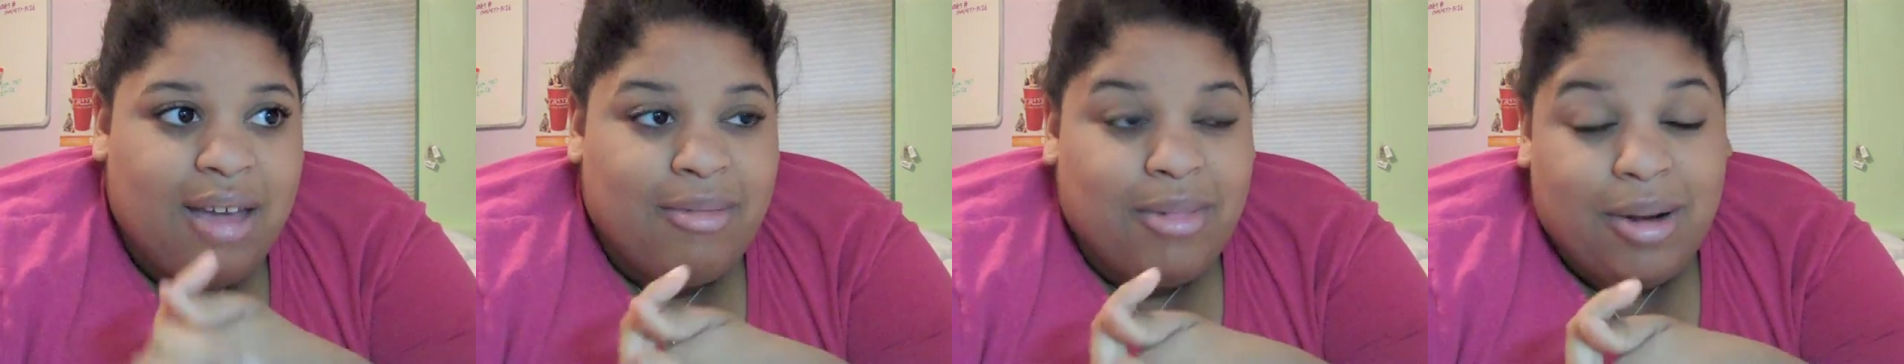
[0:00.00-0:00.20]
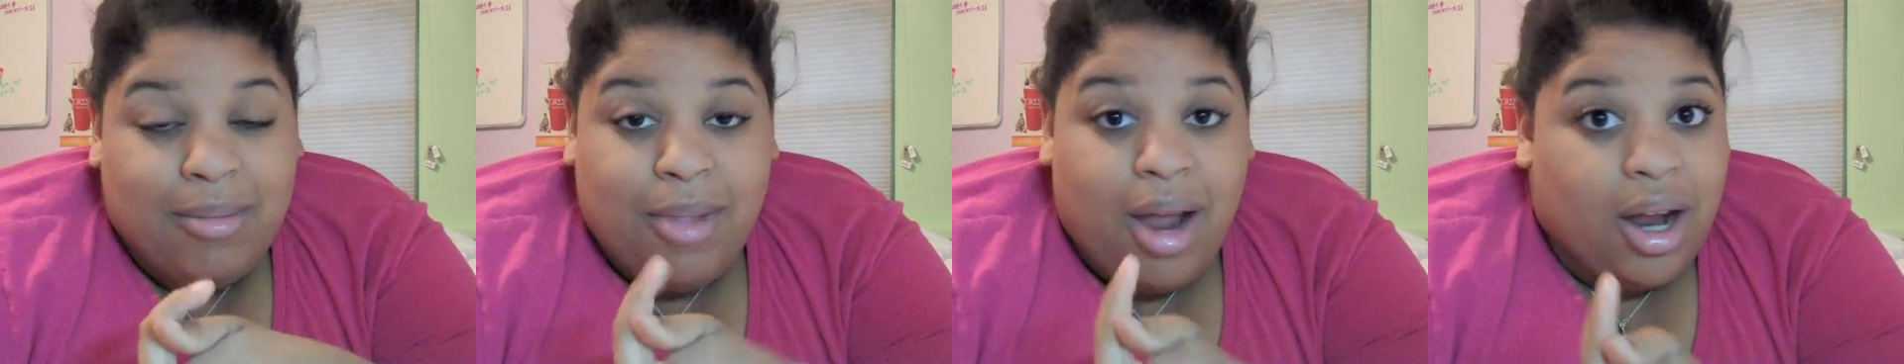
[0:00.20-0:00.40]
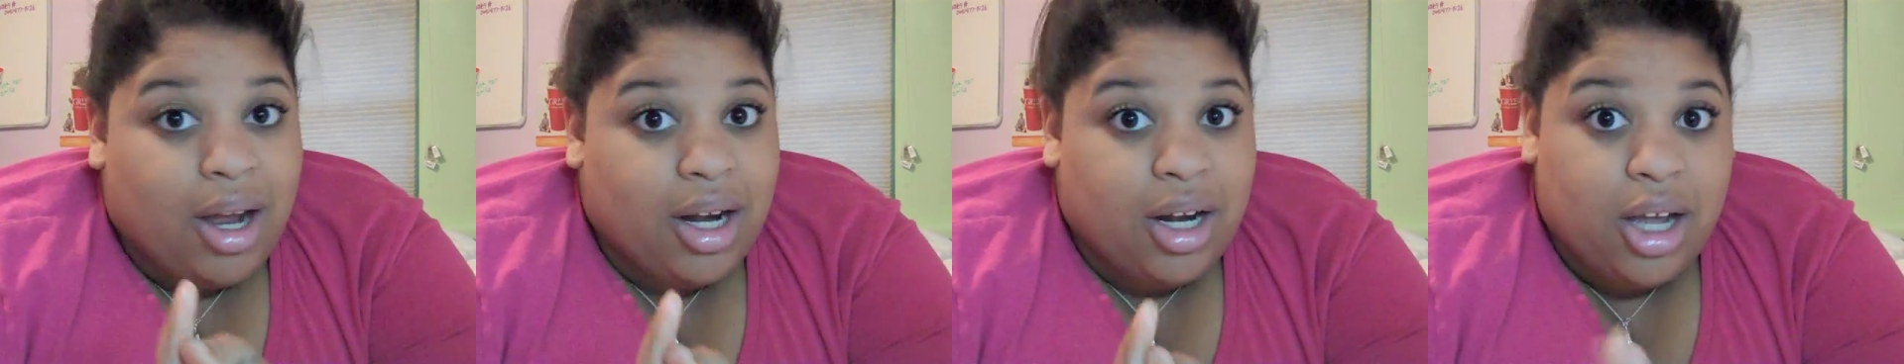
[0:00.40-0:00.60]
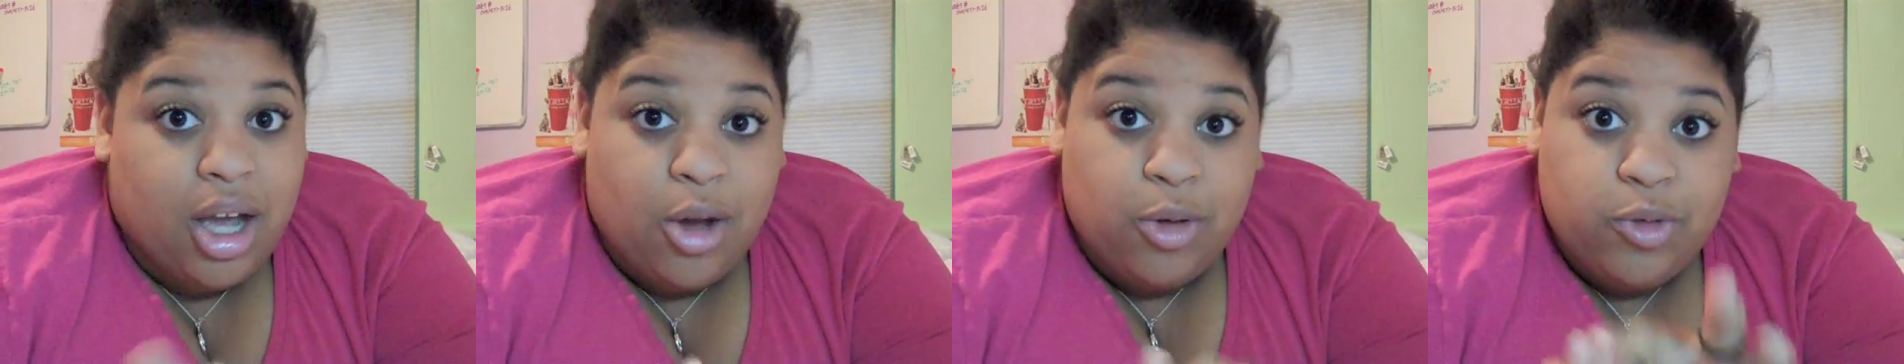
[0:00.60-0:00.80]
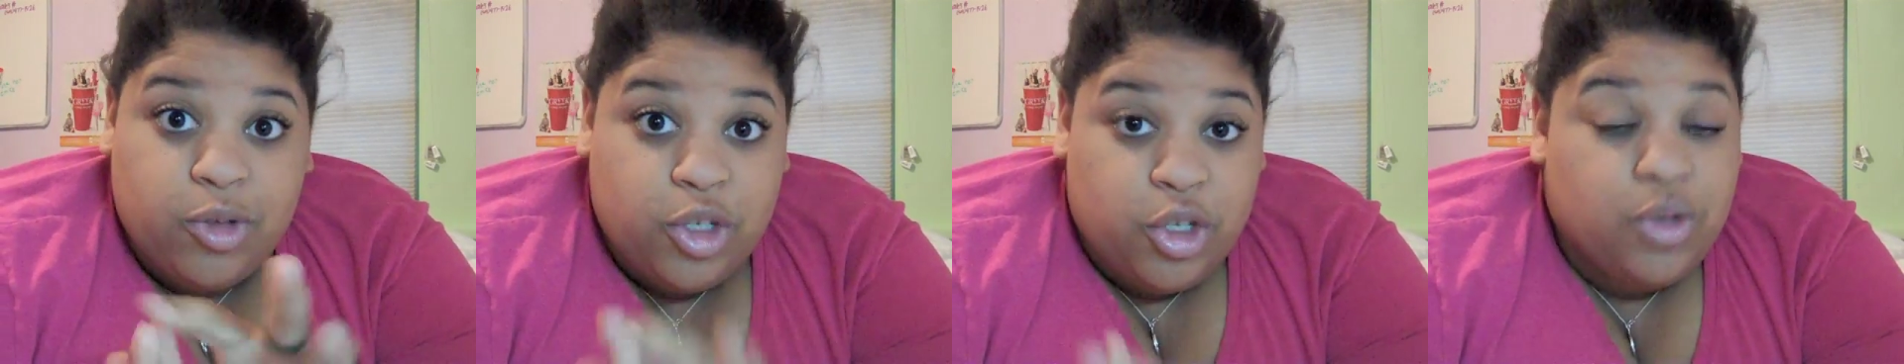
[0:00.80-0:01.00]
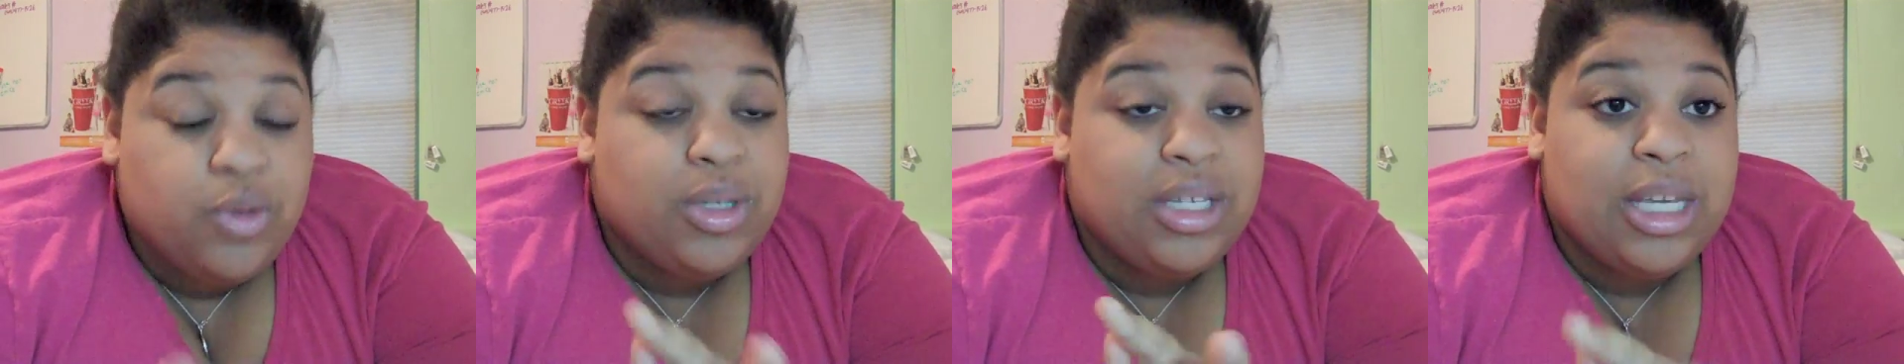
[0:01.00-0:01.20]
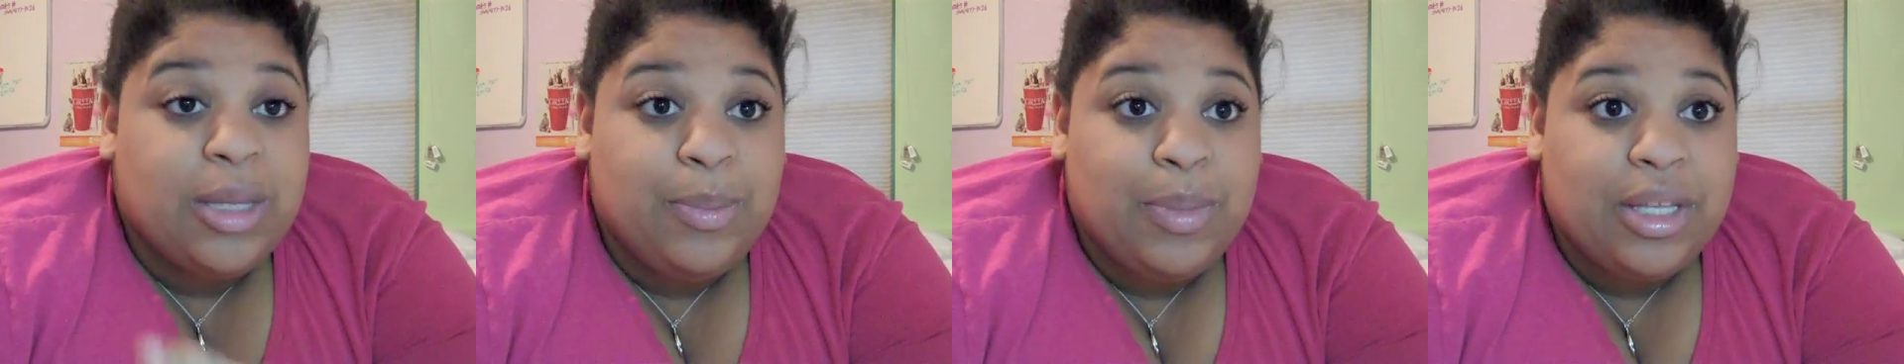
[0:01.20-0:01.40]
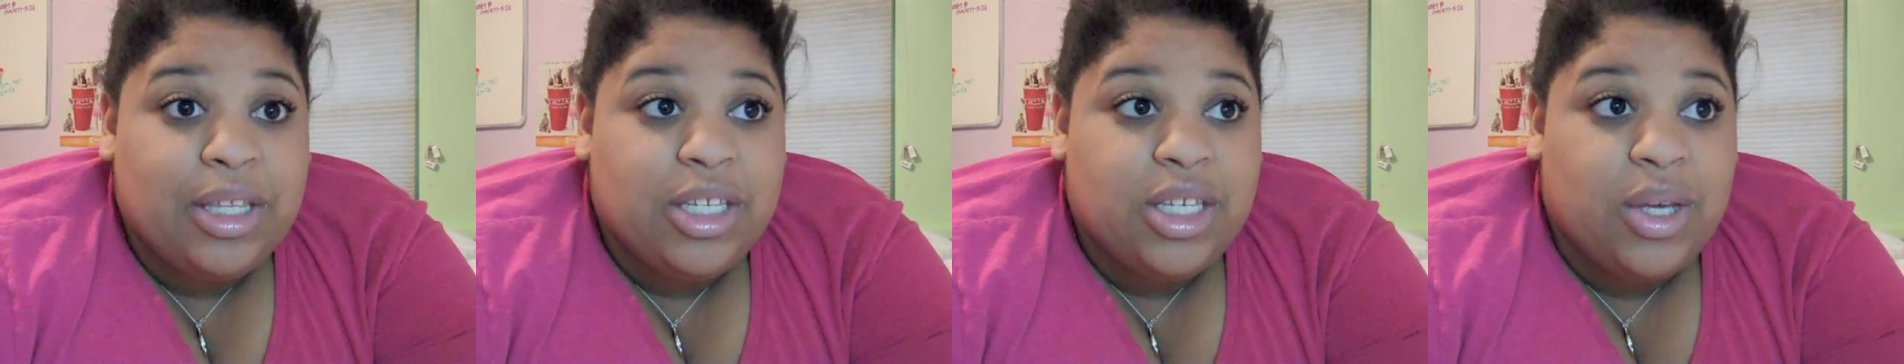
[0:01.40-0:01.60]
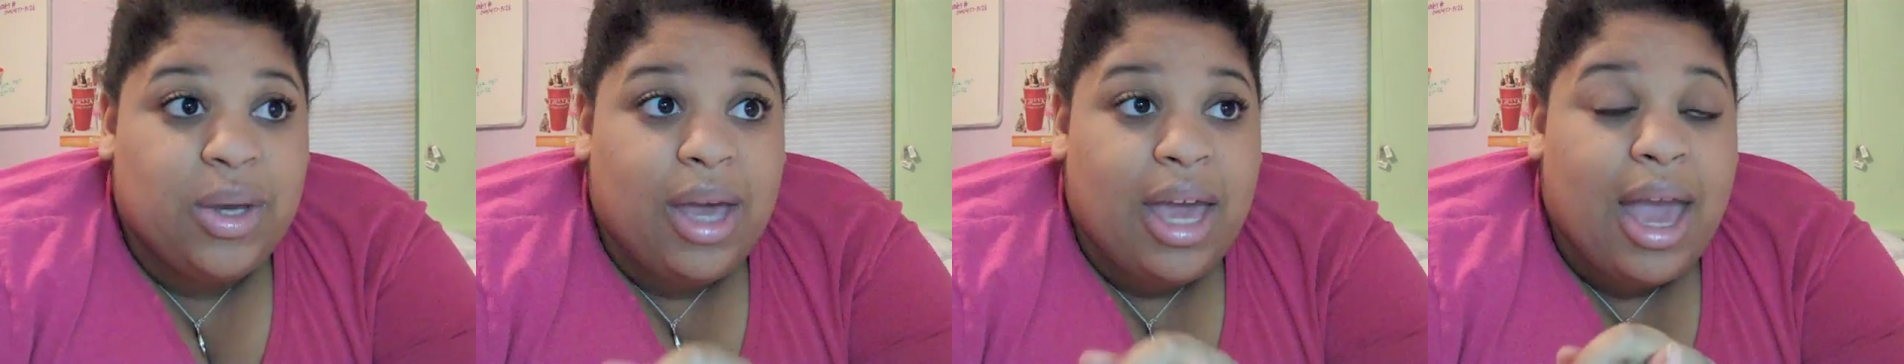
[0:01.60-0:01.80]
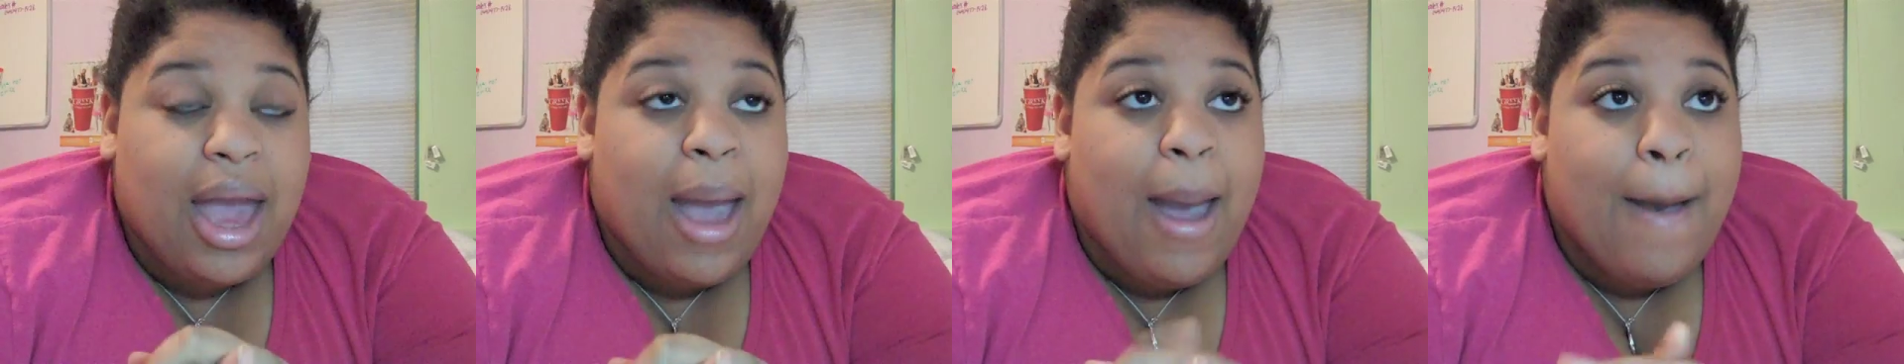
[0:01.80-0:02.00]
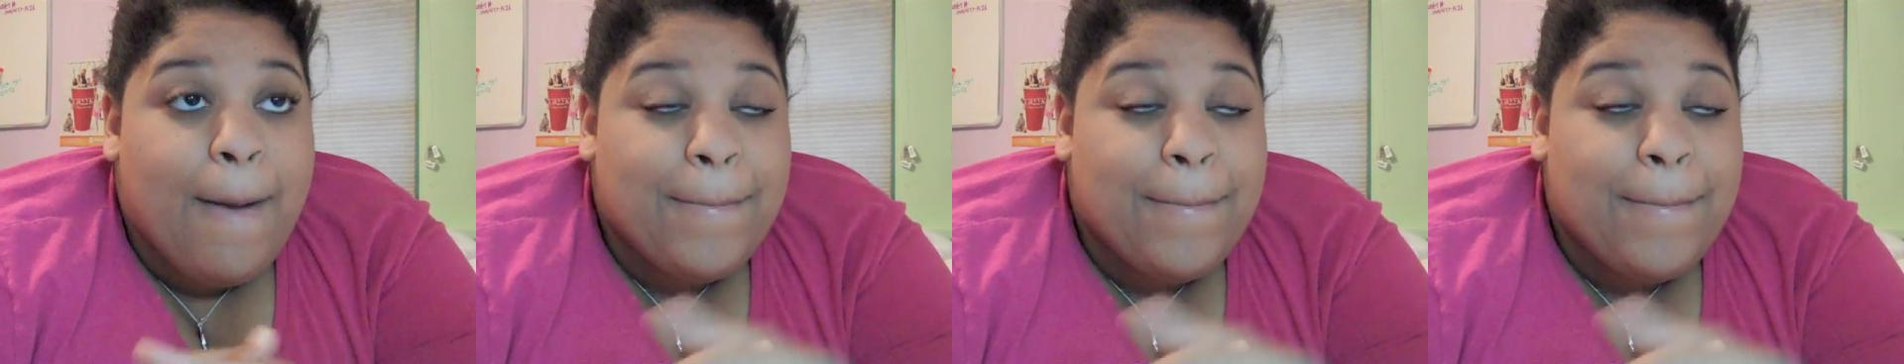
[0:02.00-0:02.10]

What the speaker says: I mean, I'm not going to go too deep into it,